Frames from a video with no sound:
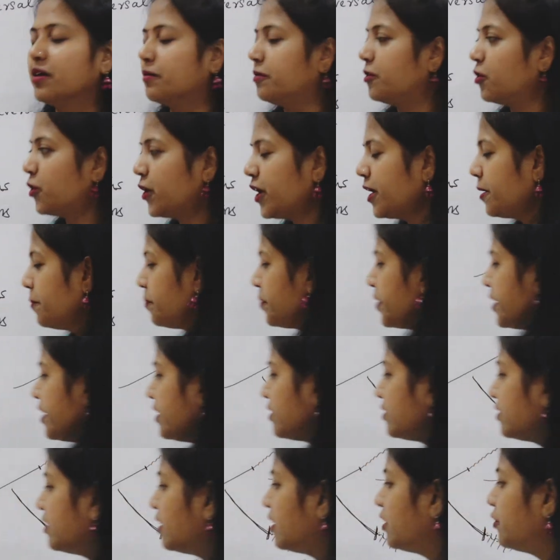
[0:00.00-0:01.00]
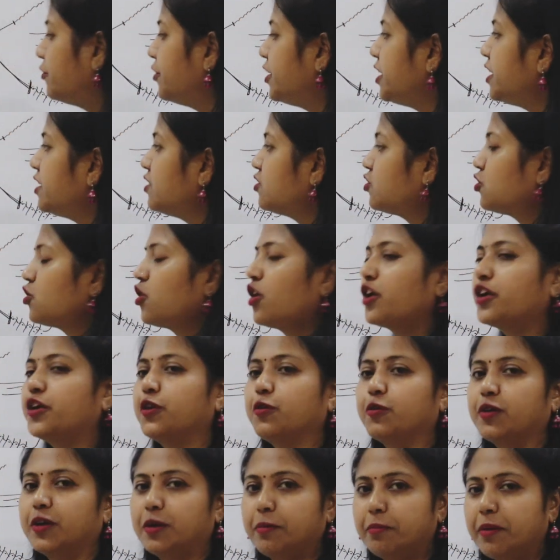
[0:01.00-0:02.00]
Okay, the winning stock
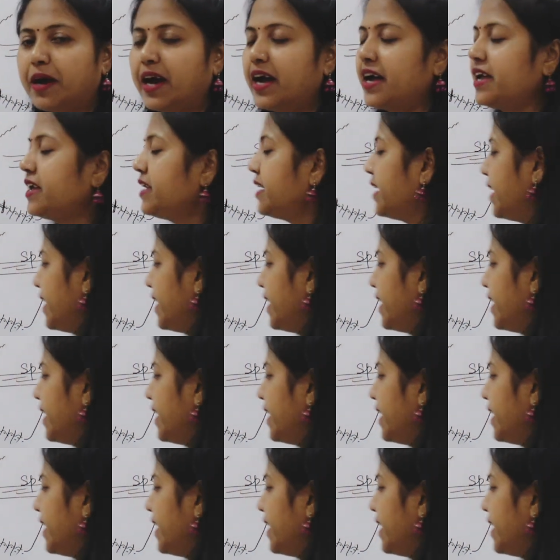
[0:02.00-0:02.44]
you can buy